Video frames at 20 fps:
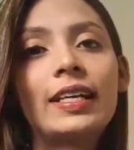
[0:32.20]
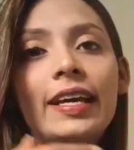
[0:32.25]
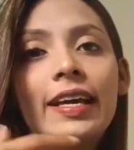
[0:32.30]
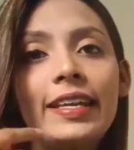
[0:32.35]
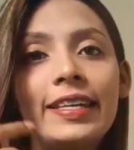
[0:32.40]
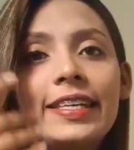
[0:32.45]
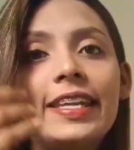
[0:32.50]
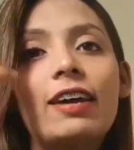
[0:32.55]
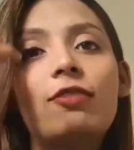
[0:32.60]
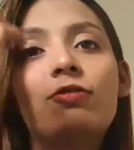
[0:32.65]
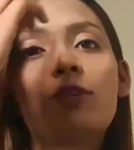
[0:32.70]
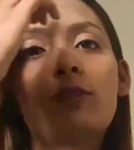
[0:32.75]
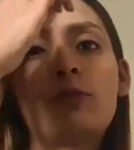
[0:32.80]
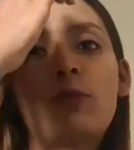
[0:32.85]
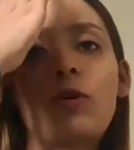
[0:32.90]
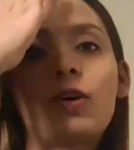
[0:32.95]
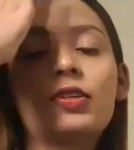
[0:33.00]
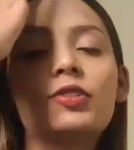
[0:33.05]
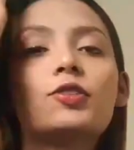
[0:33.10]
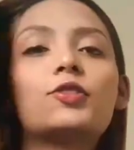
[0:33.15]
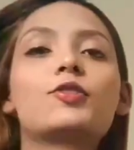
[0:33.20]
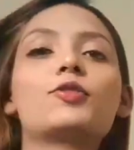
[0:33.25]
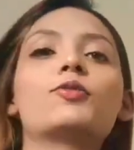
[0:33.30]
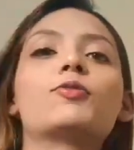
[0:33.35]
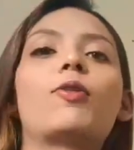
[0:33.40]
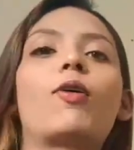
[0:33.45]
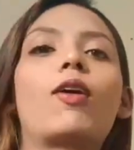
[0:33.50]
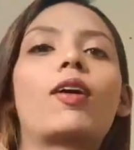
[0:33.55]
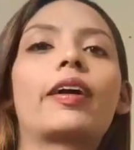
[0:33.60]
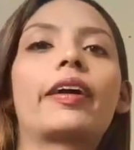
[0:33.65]
never want to
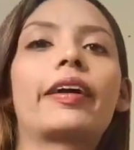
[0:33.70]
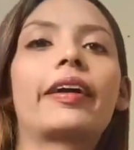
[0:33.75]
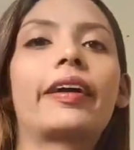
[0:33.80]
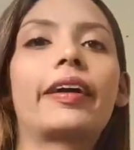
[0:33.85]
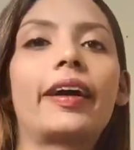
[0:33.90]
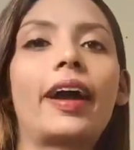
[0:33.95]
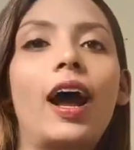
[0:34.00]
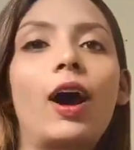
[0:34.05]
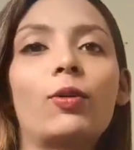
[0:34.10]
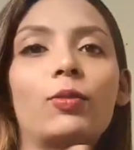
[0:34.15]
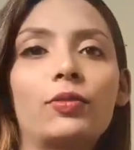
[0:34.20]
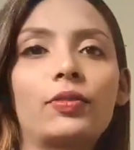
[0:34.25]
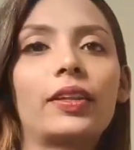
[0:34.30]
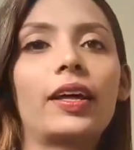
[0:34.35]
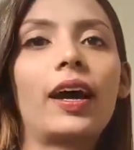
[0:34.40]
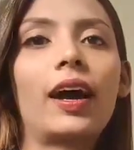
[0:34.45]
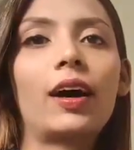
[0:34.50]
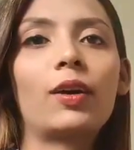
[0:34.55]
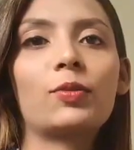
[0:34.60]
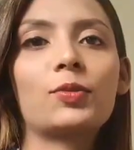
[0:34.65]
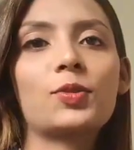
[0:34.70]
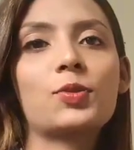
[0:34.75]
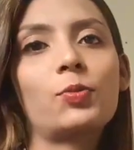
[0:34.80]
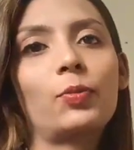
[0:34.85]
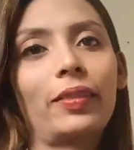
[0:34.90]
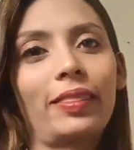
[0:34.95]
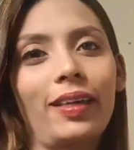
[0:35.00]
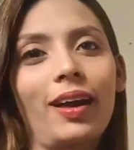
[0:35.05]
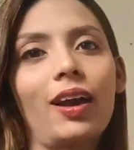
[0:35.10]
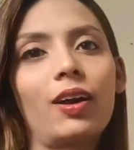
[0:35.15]
walk out of the house
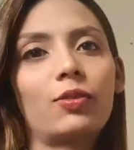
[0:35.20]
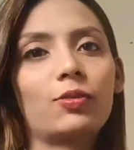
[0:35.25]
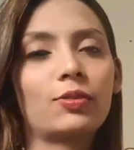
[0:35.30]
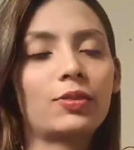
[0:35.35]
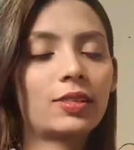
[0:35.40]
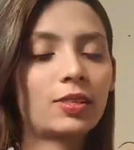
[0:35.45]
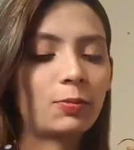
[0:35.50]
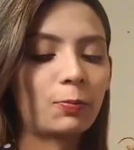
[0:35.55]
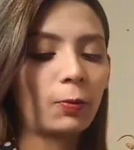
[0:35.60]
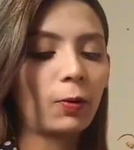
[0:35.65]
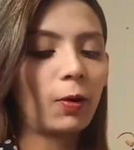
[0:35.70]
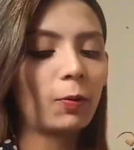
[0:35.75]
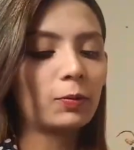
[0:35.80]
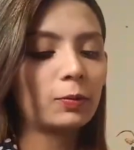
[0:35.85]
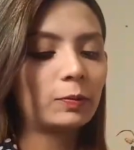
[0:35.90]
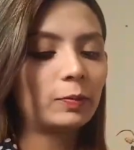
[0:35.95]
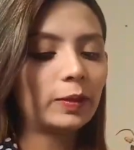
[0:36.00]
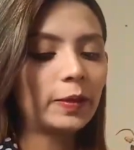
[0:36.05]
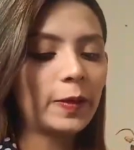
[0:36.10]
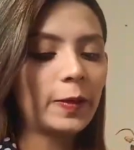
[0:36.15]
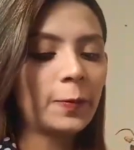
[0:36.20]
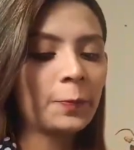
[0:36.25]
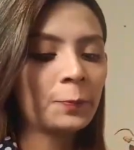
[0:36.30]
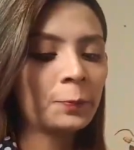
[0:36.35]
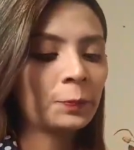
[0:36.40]
without, probably.